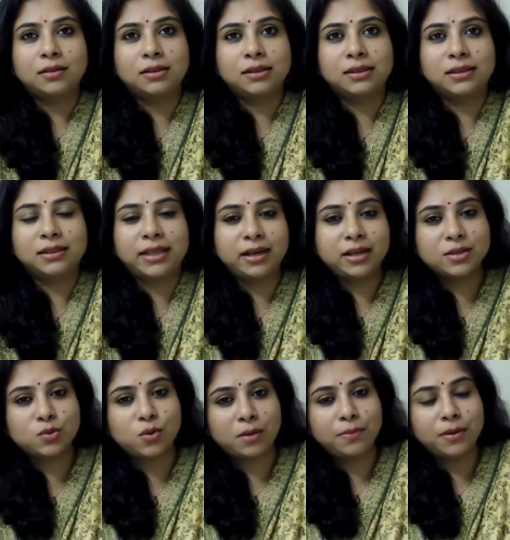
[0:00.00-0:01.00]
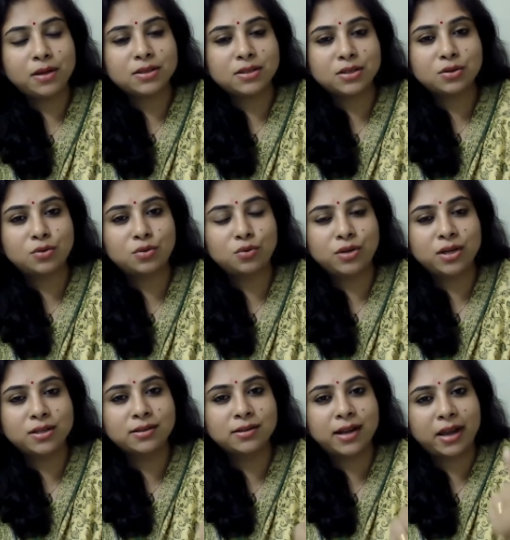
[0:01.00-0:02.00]
There is one person who
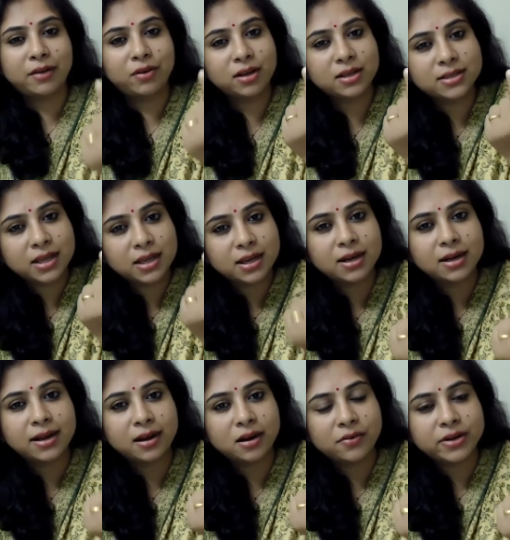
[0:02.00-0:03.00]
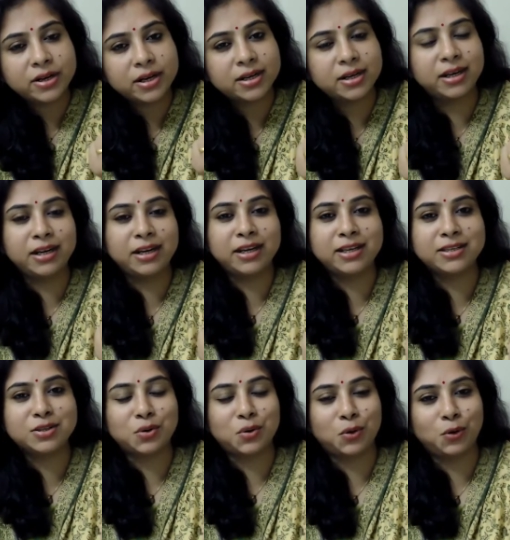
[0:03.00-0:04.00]
doesn't have a single girlfriend in his
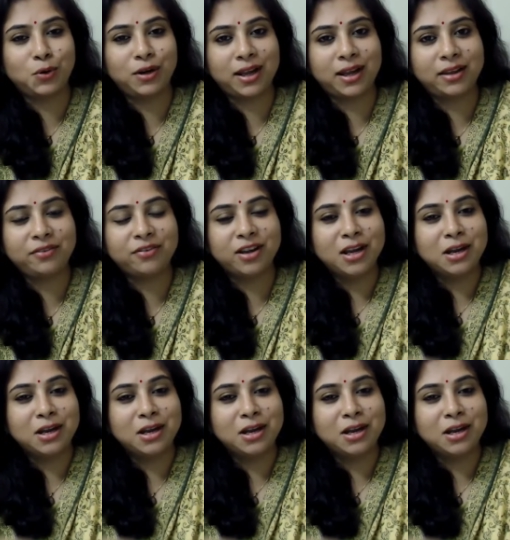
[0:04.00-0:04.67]
whole life,